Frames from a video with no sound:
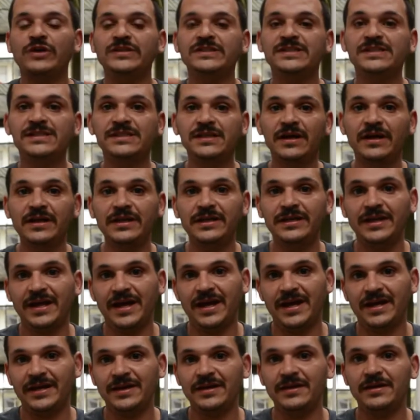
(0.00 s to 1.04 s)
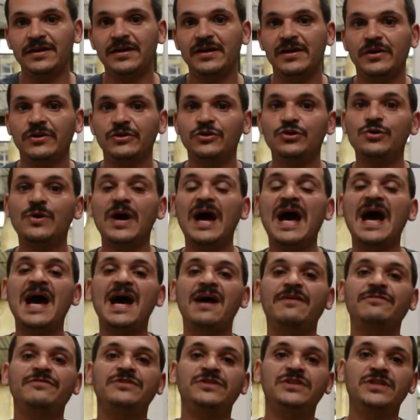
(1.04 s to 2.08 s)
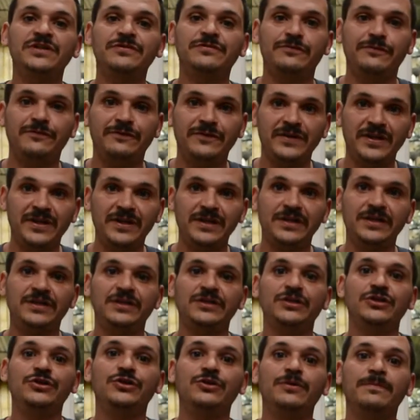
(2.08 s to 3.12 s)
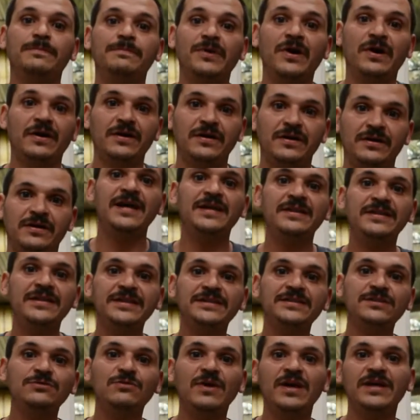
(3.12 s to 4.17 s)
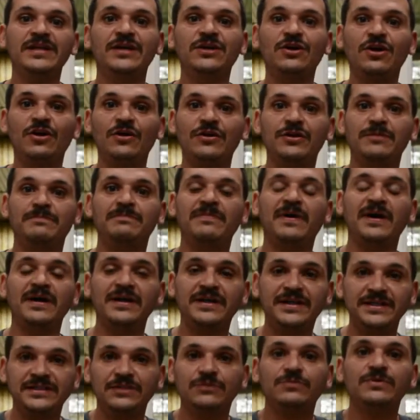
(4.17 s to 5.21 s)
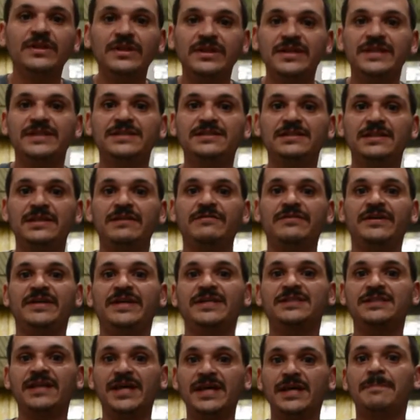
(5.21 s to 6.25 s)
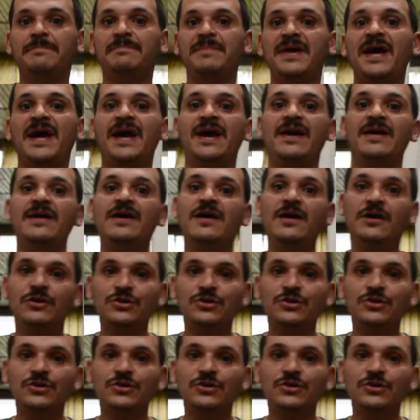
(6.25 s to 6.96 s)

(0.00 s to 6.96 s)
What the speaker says: Sunday, you have to feed your bug. And this is why they call it a bug, because it really is living. It's like a pet.